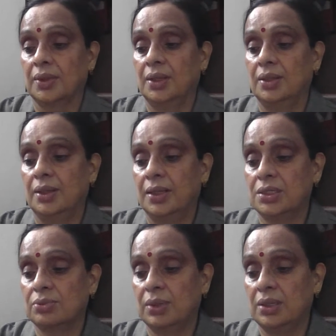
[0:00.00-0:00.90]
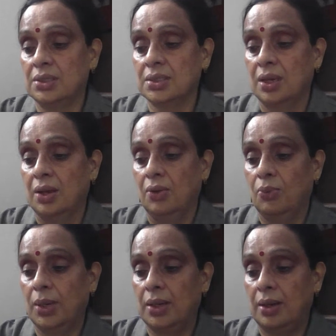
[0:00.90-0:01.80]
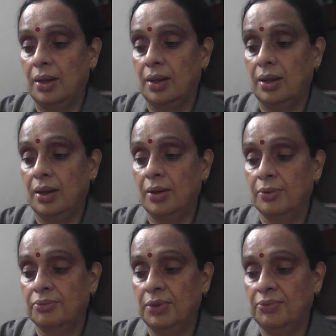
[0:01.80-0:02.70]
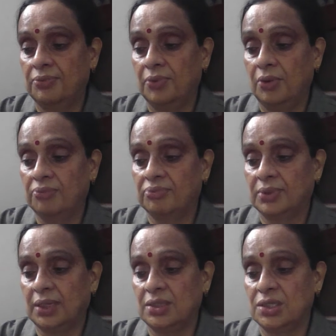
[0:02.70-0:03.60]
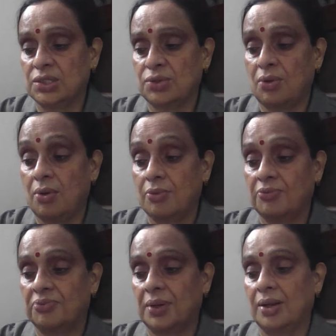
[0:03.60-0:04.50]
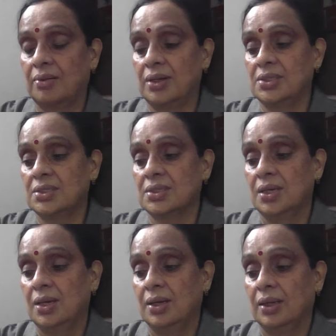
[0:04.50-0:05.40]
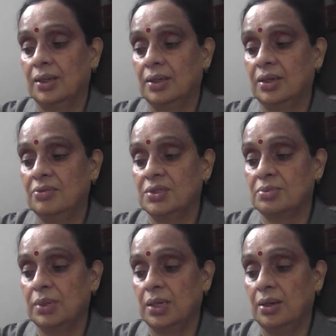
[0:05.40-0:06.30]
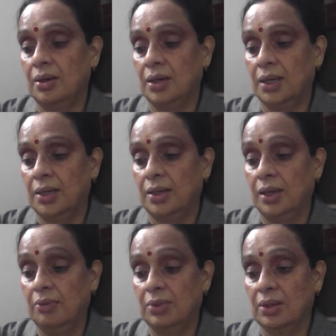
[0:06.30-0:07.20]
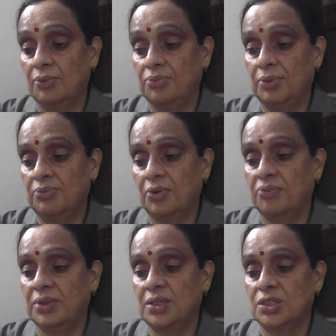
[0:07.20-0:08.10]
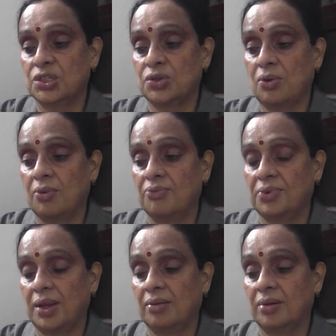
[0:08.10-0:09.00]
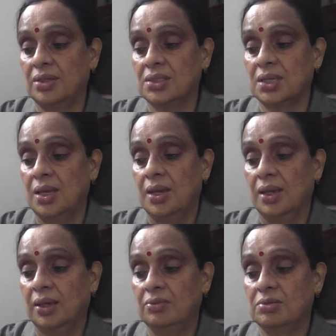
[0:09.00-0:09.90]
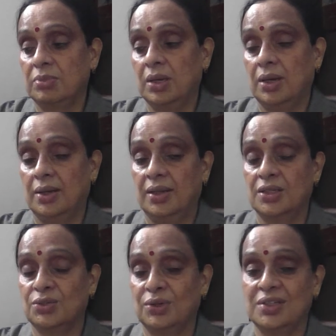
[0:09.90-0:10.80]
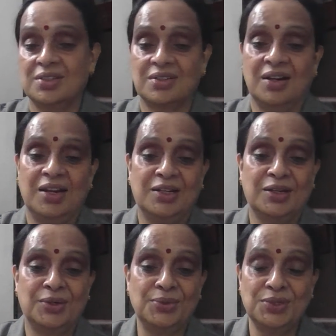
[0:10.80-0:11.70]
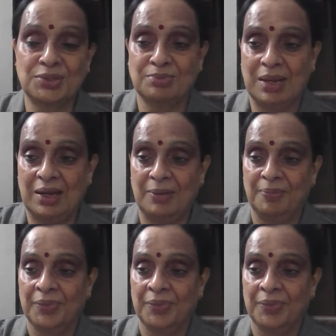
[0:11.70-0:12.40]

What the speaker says: Then the next one is when a whiff of that strong fragrance gives me a head. Even a whiff of that strong fragrance gives me a headache. So it is related to smell.